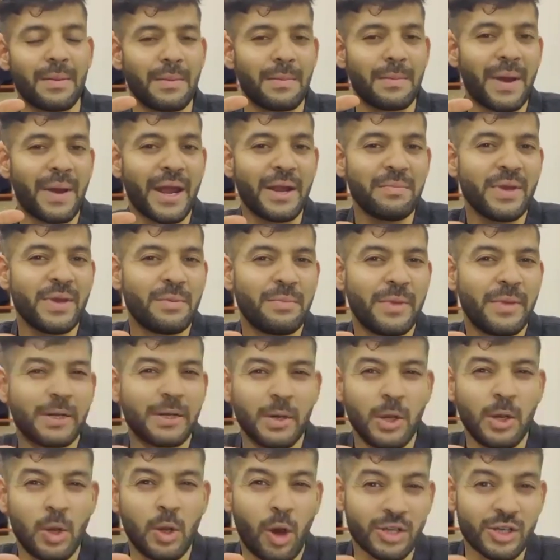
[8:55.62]
might be a bit
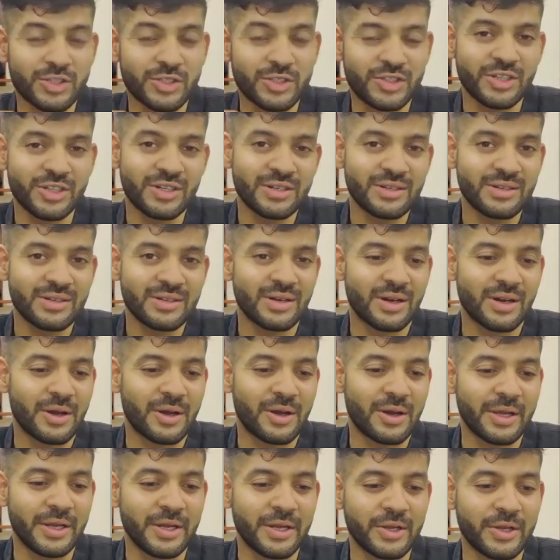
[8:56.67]
lossier uh,
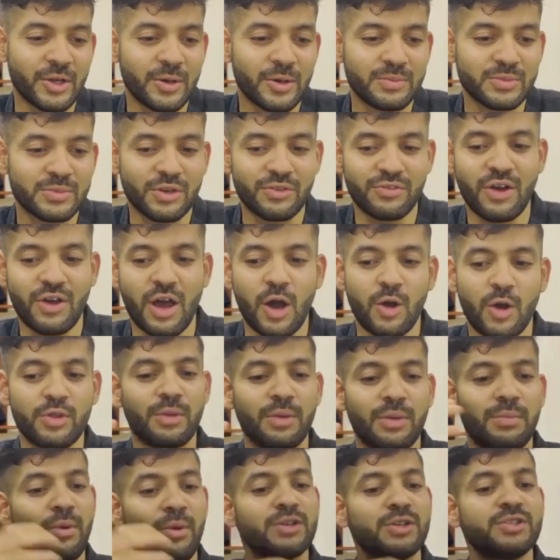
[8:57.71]
in terms yeah. of how the
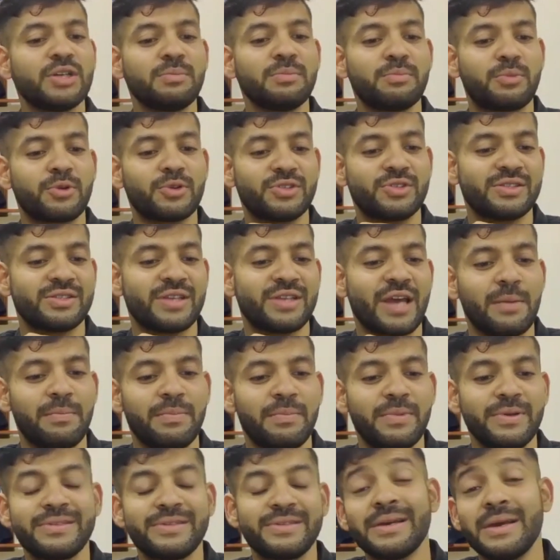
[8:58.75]
merging process happens.
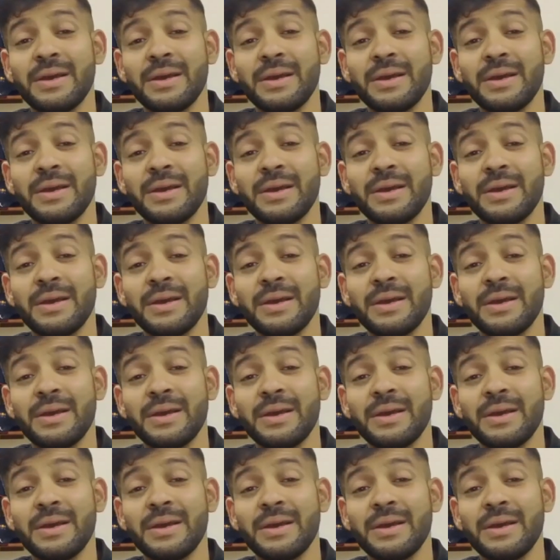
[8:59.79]
But